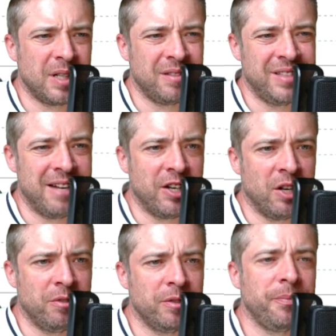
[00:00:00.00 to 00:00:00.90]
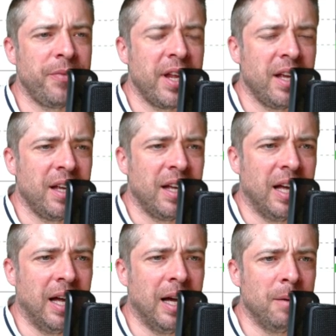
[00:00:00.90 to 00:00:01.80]
near enough,
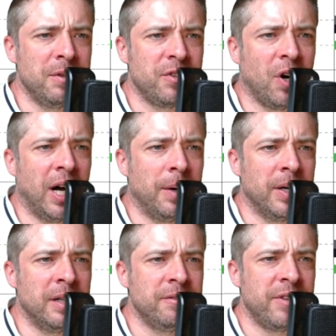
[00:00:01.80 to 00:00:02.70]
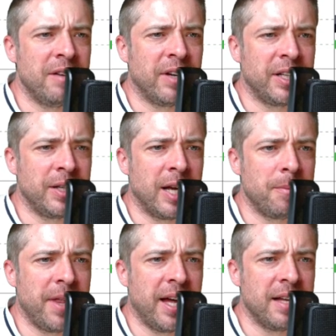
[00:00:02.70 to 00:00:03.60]
and we've got our fair value gap
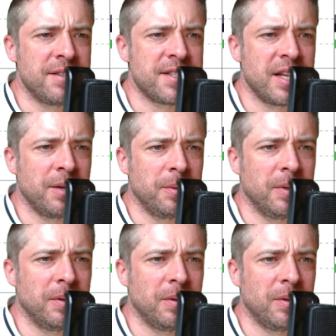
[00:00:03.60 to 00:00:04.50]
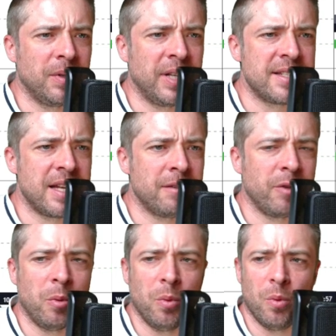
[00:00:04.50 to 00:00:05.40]
there. So let's have
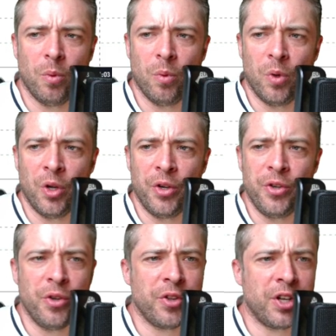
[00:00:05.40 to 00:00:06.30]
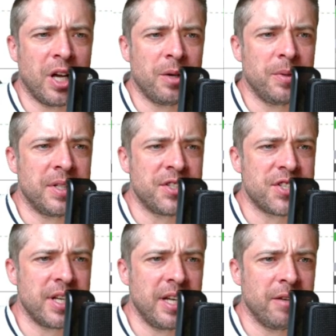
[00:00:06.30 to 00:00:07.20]
another go and
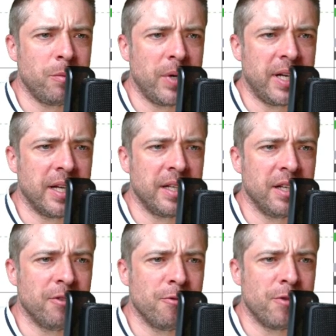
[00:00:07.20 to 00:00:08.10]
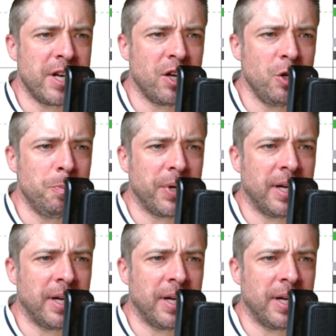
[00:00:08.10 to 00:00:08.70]
see if we can recoup